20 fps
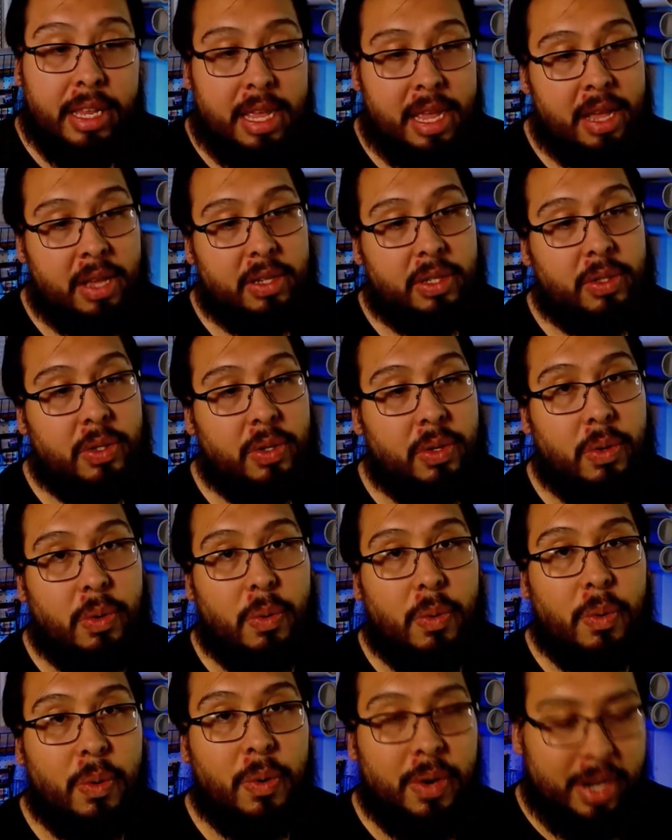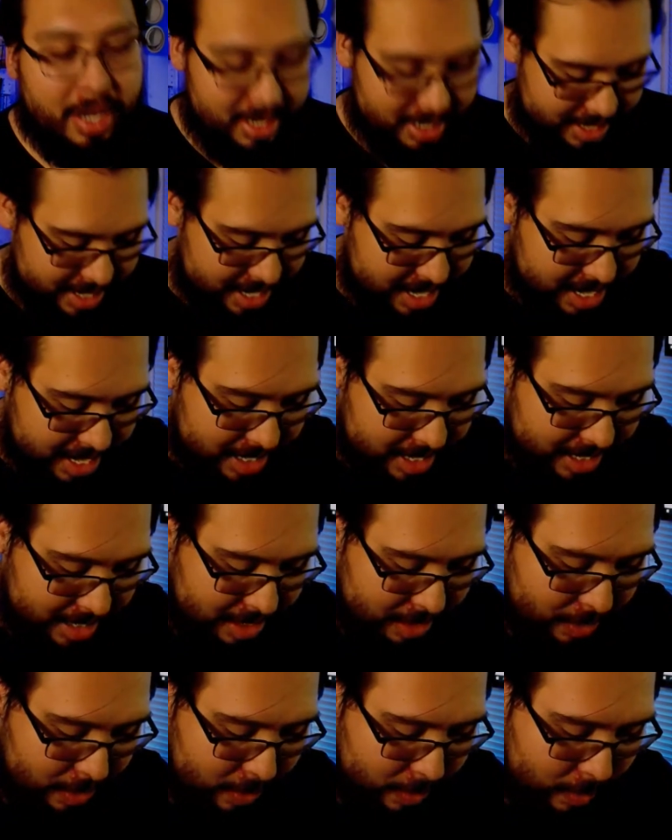I also
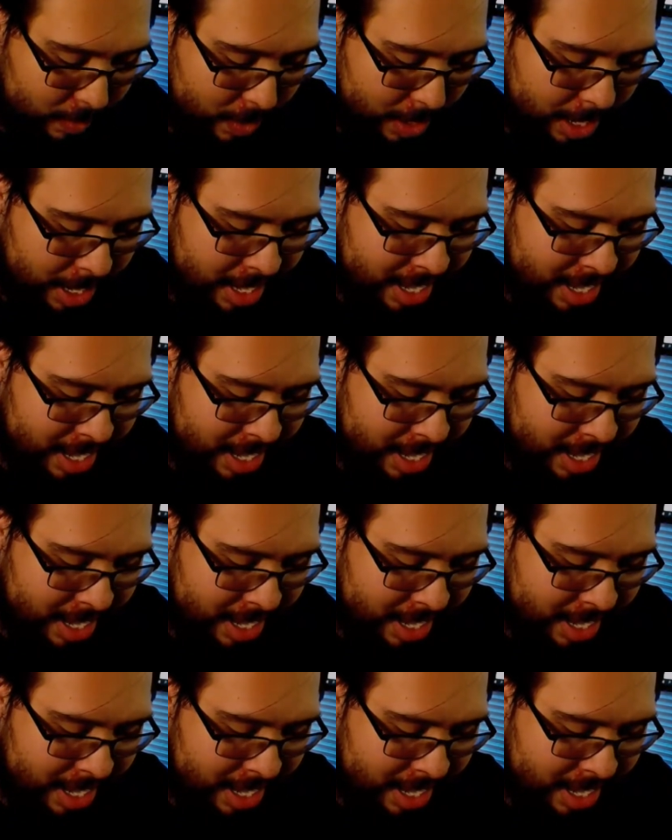do